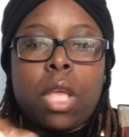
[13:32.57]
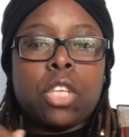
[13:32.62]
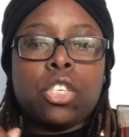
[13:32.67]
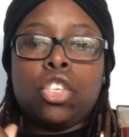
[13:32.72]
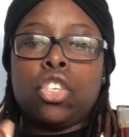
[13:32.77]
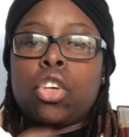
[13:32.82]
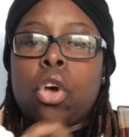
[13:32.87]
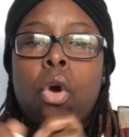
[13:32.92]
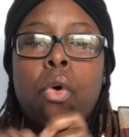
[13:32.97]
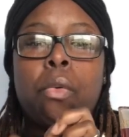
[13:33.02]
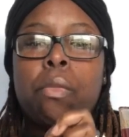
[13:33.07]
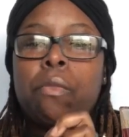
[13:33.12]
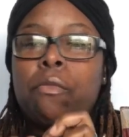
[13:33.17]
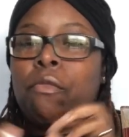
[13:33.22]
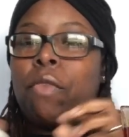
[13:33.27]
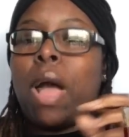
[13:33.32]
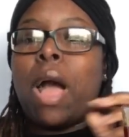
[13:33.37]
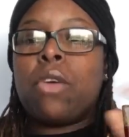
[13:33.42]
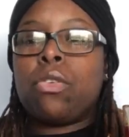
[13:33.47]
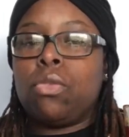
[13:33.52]
So
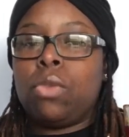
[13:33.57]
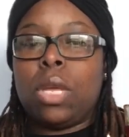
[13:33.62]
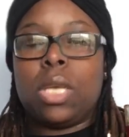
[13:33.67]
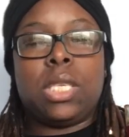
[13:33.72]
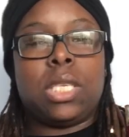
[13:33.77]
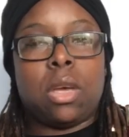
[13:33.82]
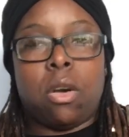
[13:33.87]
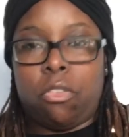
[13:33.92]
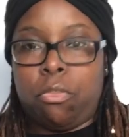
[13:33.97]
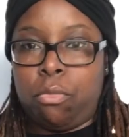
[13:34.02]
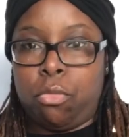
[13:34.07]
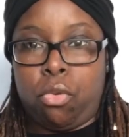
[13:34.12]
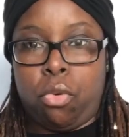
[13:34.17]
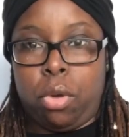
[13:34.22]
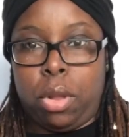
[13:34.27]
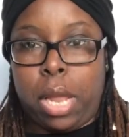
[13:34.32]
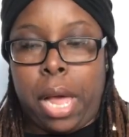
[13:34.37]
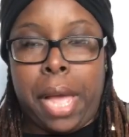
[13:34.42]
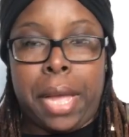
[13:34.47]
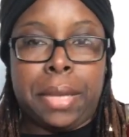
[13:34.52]
value yourself
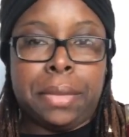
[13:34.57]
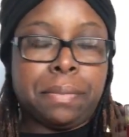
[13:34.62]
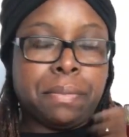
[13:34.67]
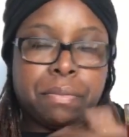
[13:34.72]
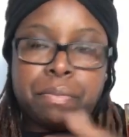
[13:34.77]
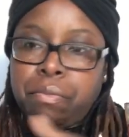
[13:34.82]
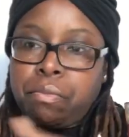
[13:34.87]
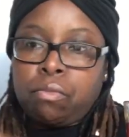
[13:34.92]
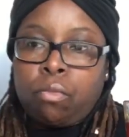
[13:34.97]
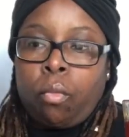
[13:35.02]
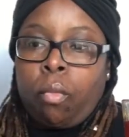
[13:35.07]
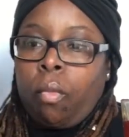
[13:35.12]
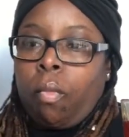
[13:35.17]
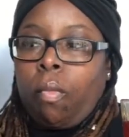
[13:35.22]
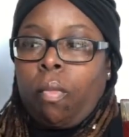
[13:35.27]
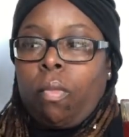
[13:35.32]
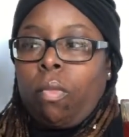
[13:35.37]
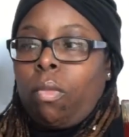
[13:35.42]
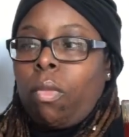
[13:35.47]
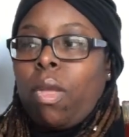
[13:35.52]
more. Like,
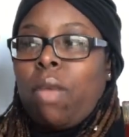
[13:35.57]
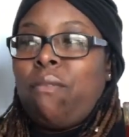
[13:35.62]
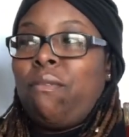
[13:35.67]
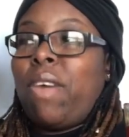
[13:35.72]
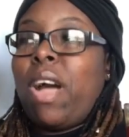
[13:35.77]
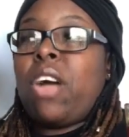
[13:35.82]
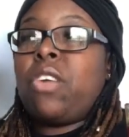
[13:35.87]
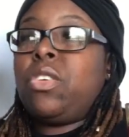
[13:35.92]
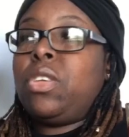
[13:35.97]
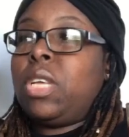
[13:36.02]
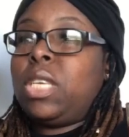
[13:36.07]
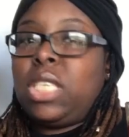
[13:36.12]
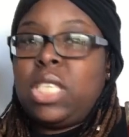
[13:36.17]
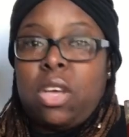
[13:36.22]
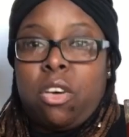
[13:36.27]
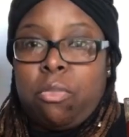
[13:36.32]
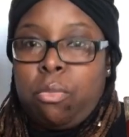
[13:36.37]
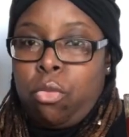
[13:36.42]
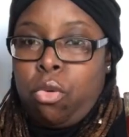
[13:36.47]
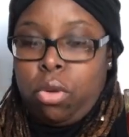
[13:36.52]
value
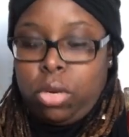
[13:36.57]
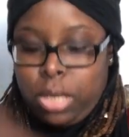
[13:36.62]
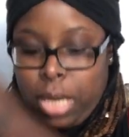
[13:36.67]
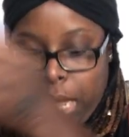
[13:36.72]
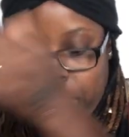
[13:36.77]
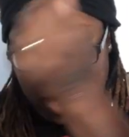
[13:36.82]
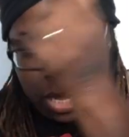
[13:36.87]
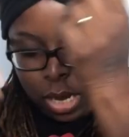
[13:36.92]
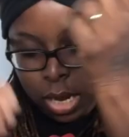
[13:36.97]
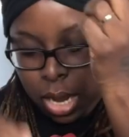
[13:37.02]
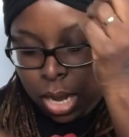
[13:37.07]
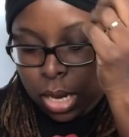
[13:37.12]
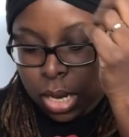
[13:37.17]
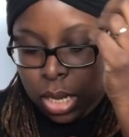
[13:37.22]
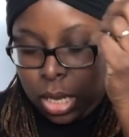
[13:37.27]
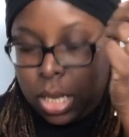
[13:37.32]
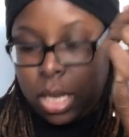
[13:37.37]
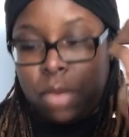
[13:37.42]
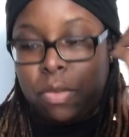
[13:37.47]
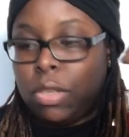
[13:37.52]
yourself more. Like, in
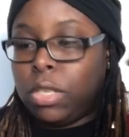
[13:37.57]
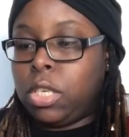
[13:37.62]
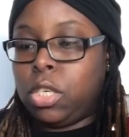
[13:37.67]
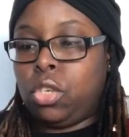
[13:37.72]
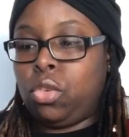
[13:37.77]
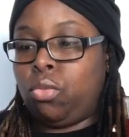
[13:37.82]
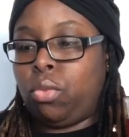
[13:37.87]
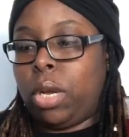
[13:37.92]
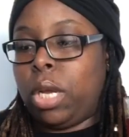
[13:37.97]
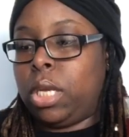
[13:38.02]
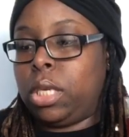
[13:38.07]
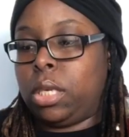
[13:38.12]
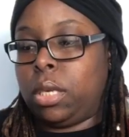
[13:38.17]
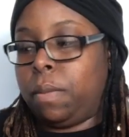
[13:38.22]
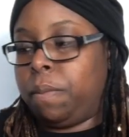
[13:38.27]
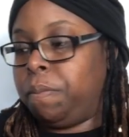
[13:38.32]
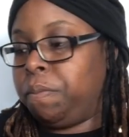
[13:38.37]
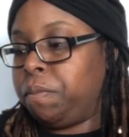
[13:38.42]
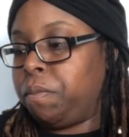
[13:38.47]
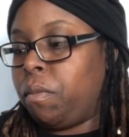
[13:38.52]
any given
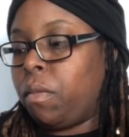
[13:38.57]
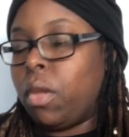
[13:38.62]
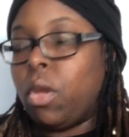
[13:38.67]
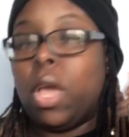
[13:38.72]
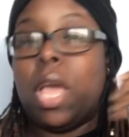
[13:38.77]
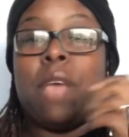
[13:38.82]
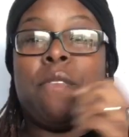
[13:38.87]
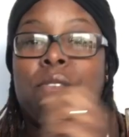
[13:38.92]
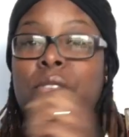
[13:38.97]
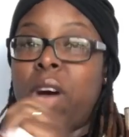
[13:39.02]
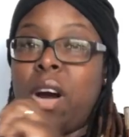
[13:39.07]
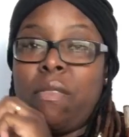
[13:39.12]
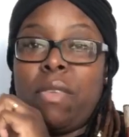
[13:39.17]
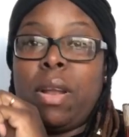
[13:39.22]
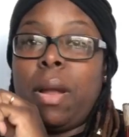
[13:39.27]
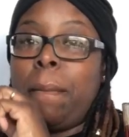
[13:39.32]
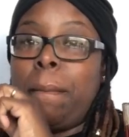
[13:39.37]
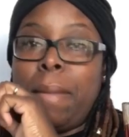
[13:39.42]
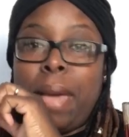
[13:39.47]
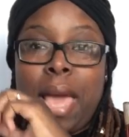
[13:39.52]
situation involving
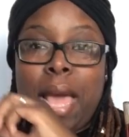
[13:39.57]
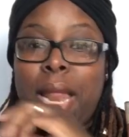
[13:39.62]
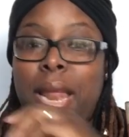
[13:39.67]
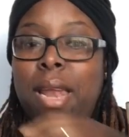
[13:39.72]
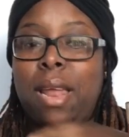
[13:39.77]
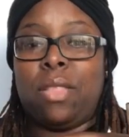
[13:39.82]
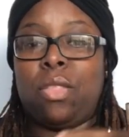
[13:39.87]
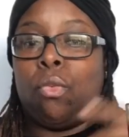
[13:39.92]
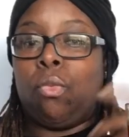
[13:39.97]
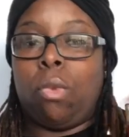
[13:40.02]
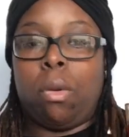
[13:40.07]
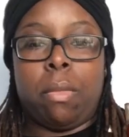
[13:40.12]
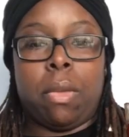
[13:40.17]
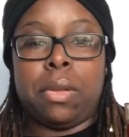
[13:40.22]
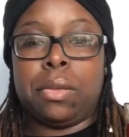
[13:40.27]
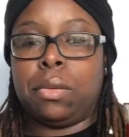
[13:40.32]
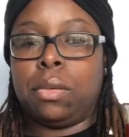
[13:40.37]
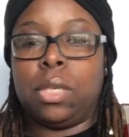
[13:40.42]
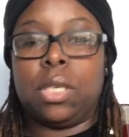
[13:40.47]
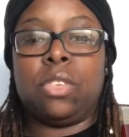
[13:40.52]
a man and another
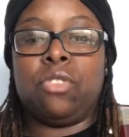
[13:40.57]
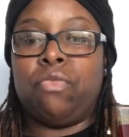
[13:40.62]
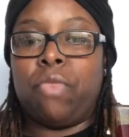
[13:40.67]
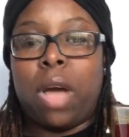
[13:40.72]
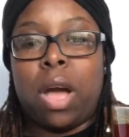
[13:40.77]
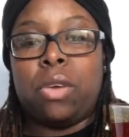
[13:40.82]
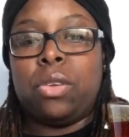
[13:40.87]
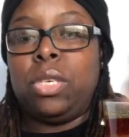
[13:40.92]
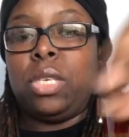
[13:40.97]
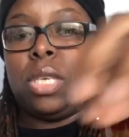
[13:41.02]
woman, just value